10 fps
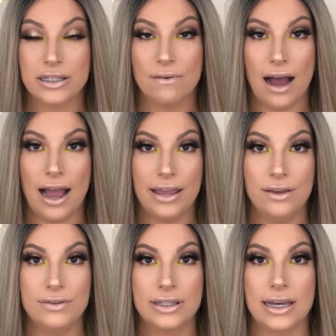So I
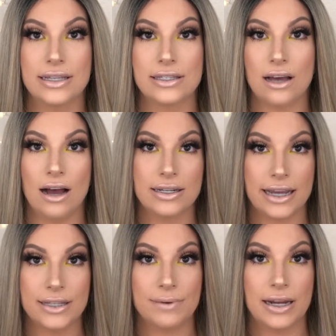use this on
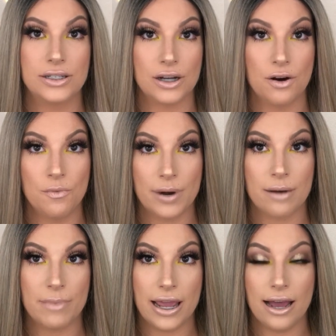days when I don't wear
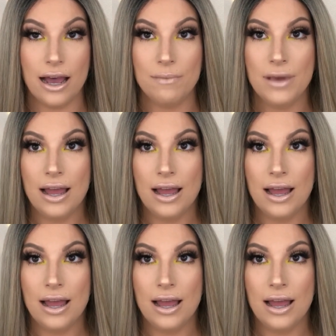makeup.